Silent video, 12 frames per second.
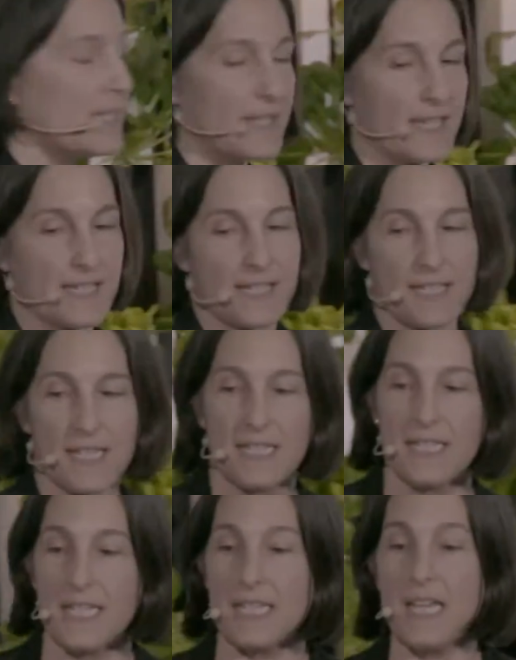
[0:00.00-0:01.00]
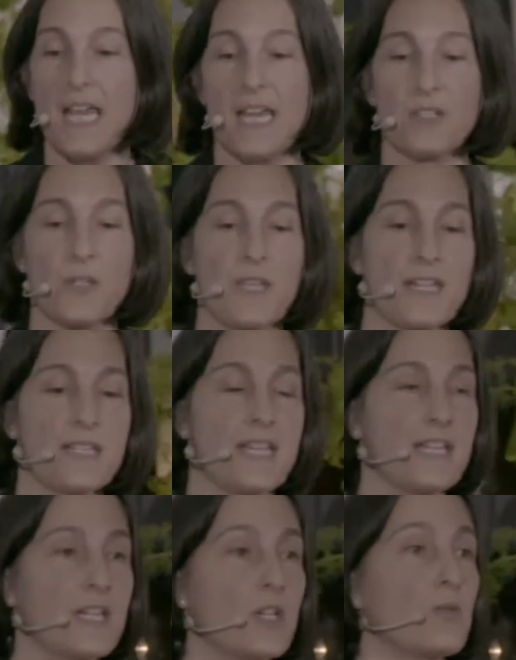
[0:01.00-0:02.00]
and things that they need so that they
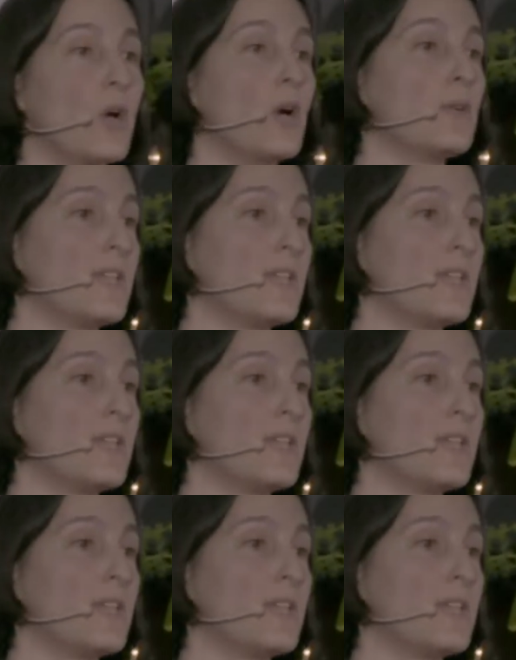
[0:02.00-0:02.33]
can grow.